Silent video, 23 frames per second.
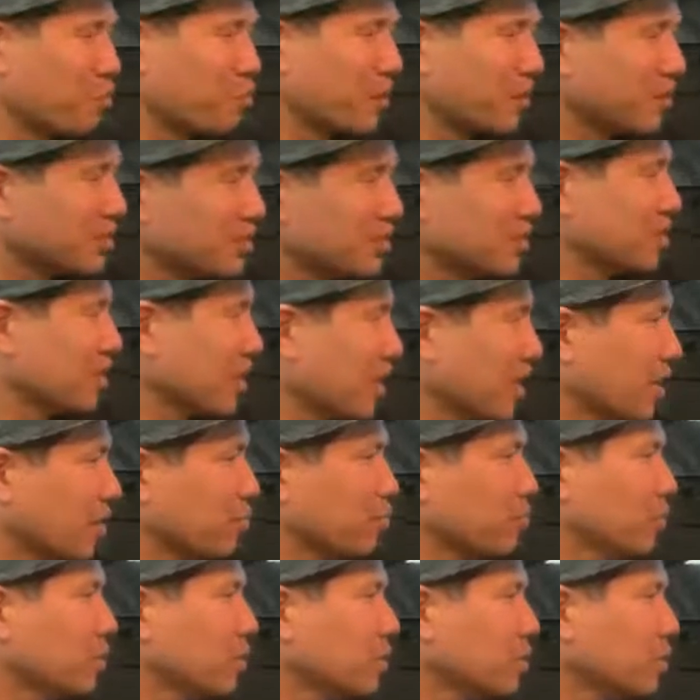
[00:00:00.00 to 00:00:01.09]
periods of
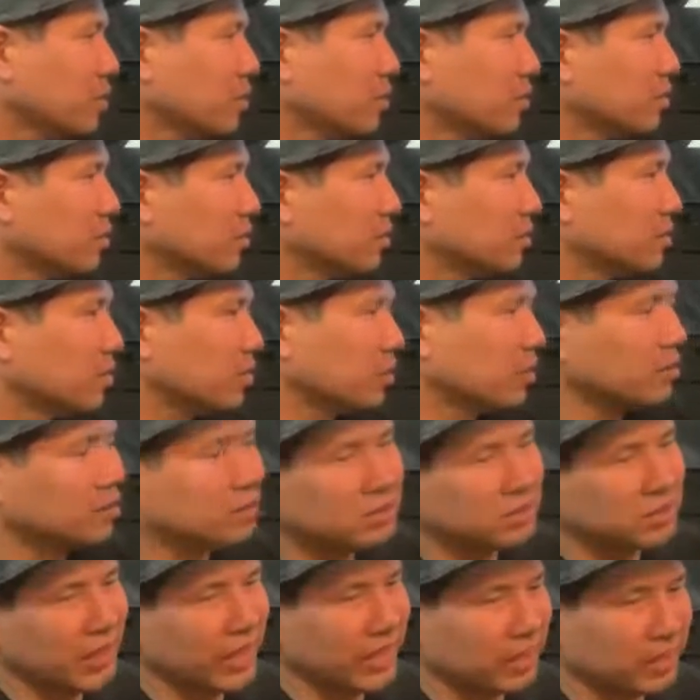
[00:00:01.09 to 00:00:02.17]
time. You know,
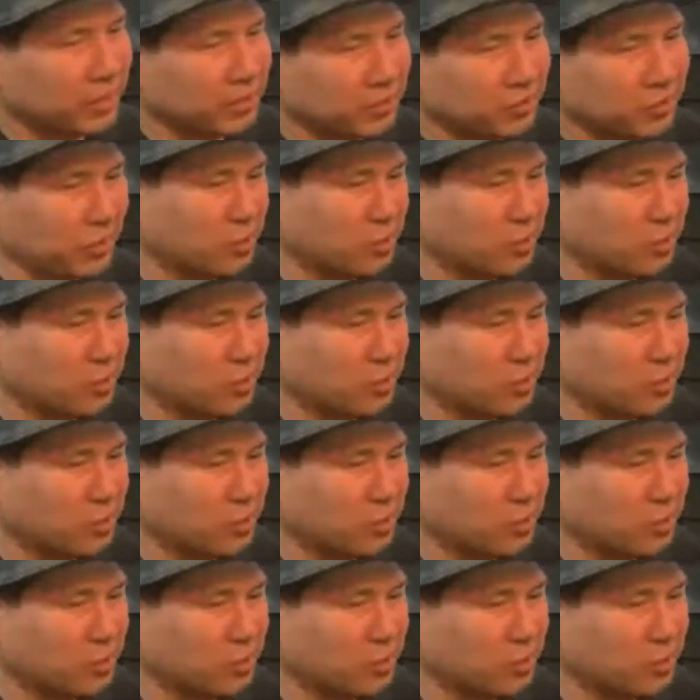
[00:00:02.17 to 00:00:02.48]
like for